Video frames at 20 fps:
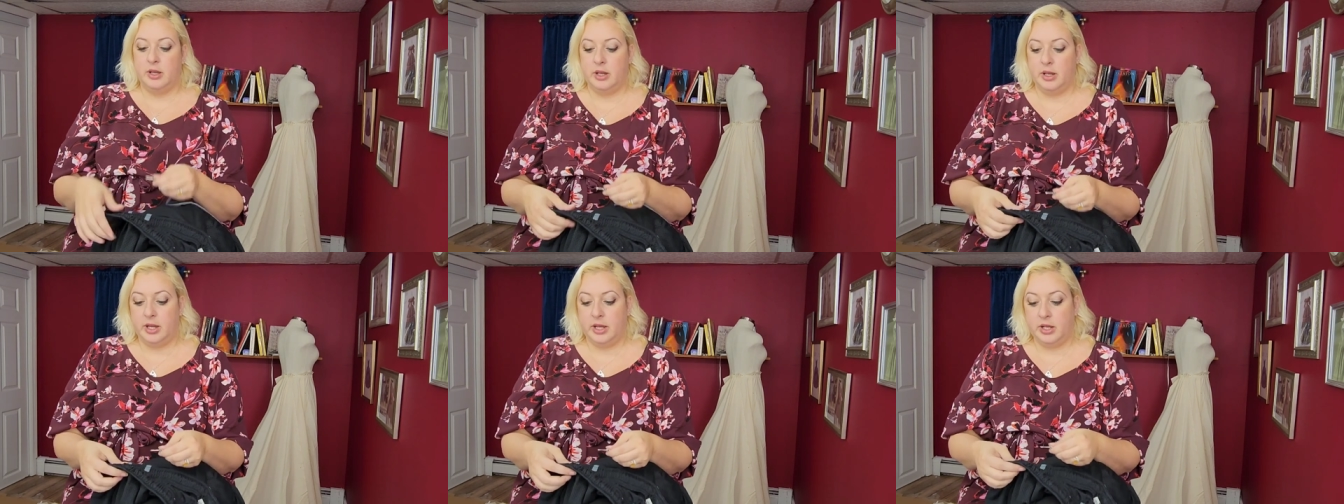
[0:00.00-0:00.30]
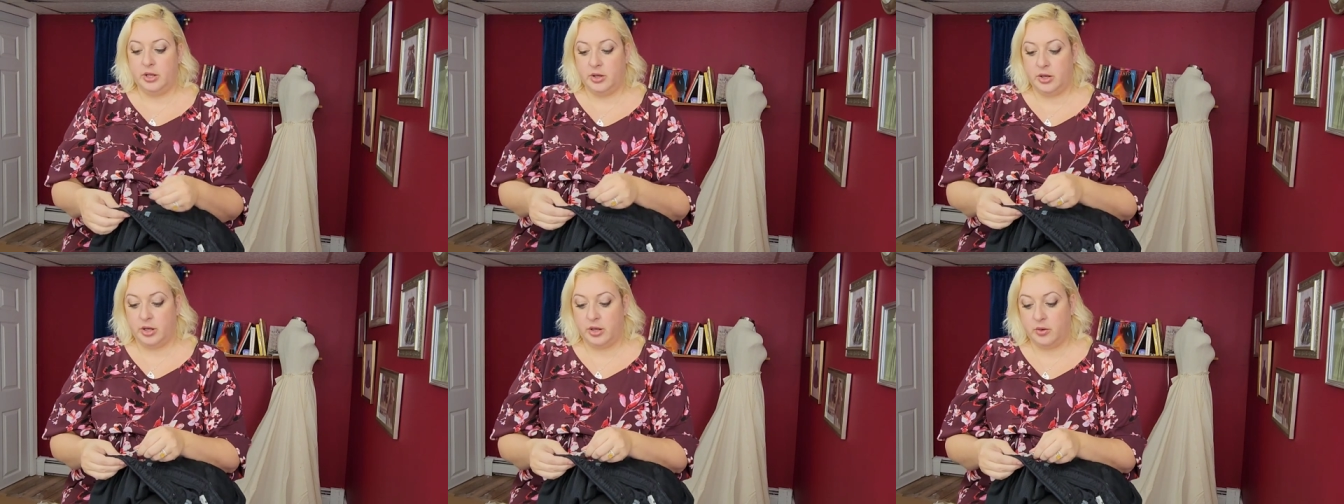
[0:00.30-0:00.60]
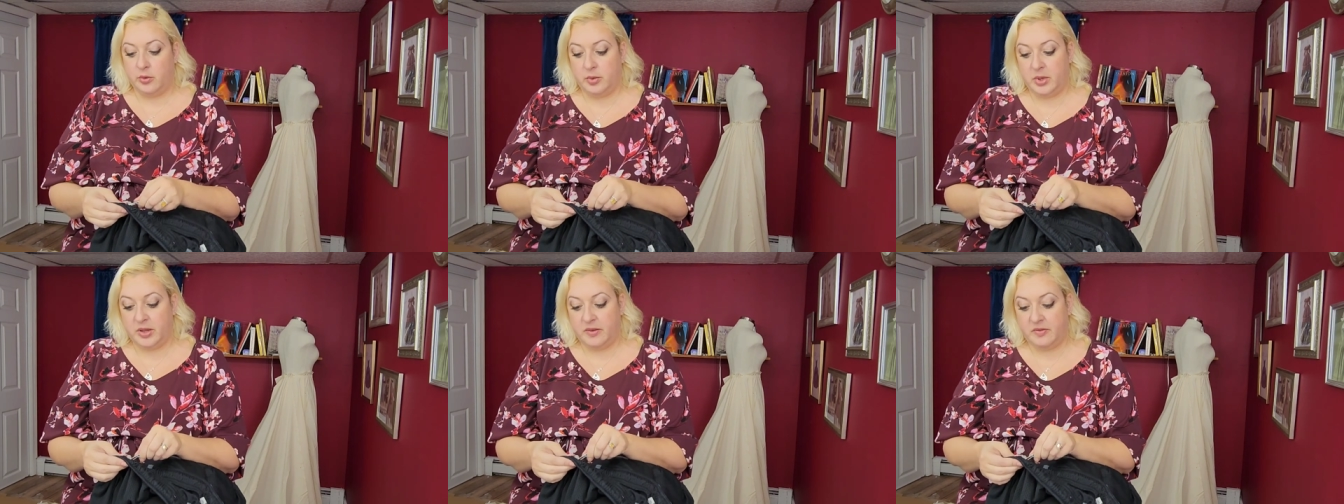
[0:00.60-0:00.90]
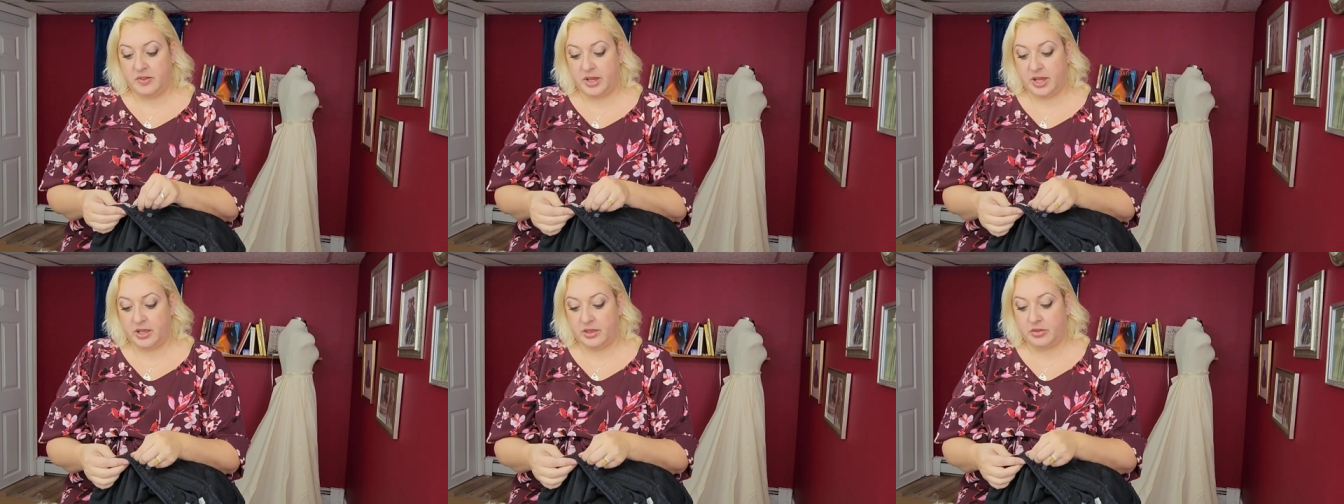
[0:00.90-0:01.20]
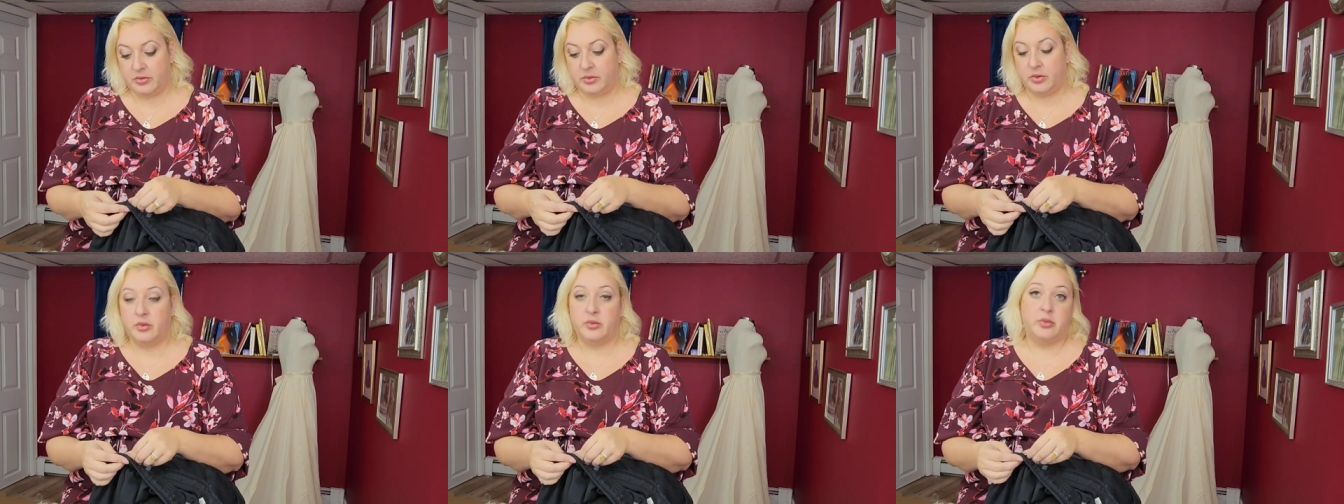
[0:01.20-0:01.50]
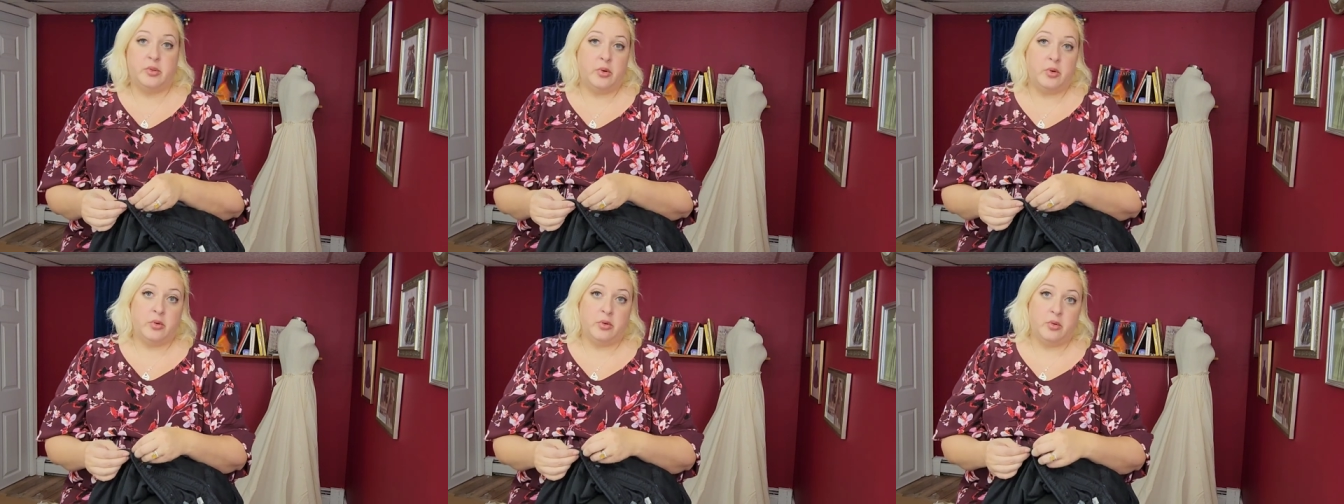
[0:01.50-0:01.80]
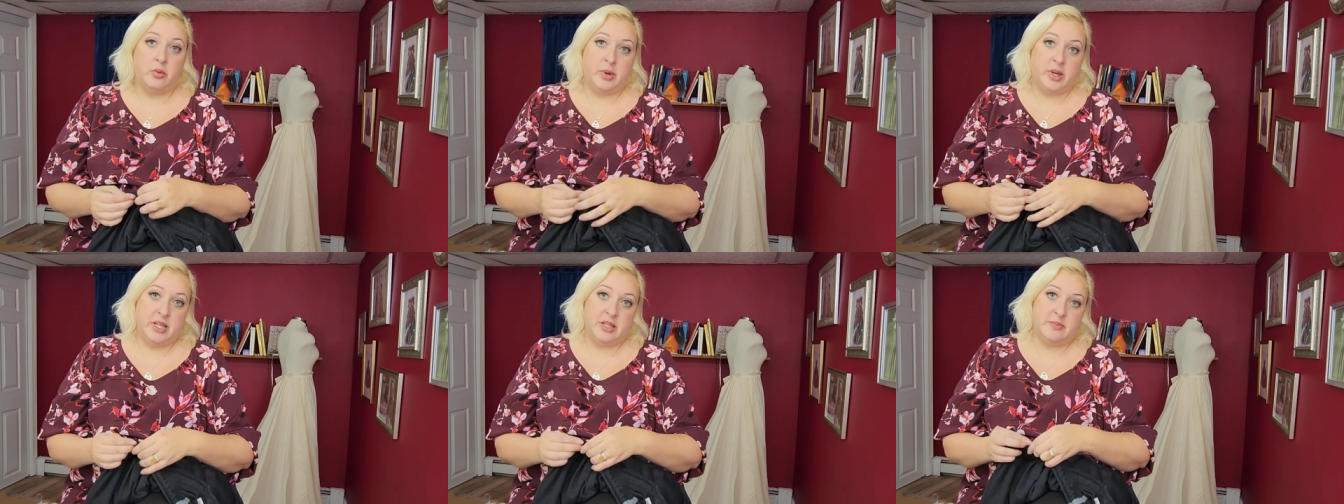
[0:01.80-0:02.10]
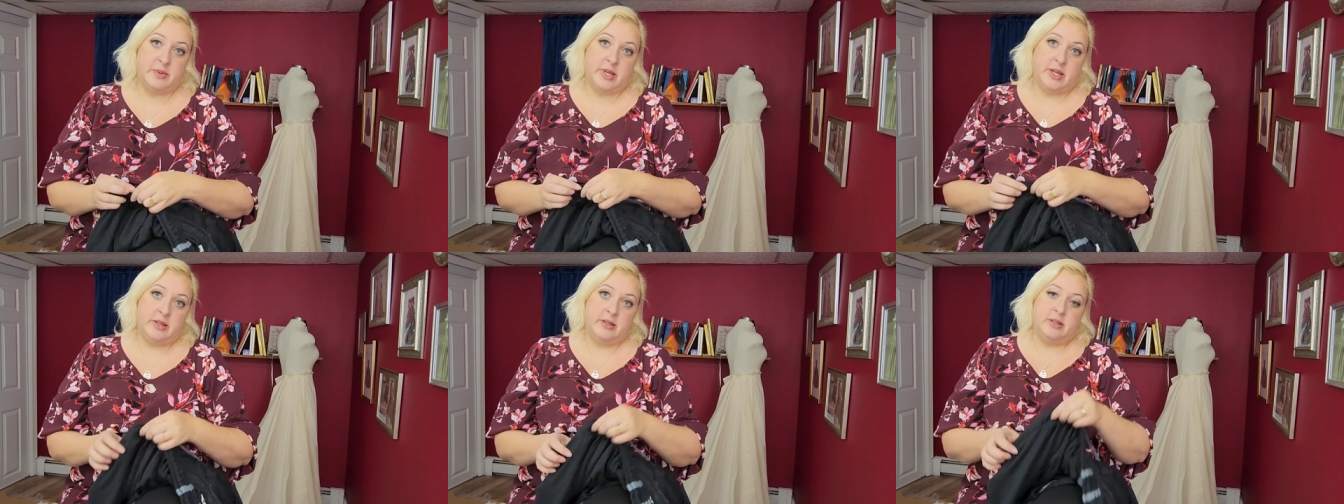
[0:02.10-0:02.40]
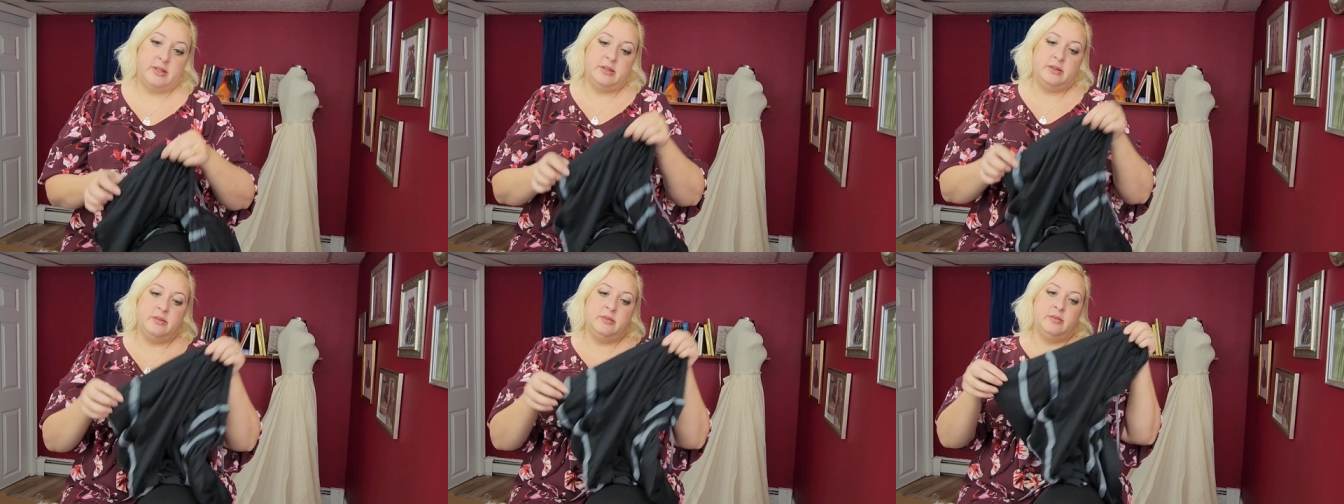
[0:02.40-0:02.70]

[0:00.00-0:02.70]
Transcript: and you're going to weave that through the whole waistband.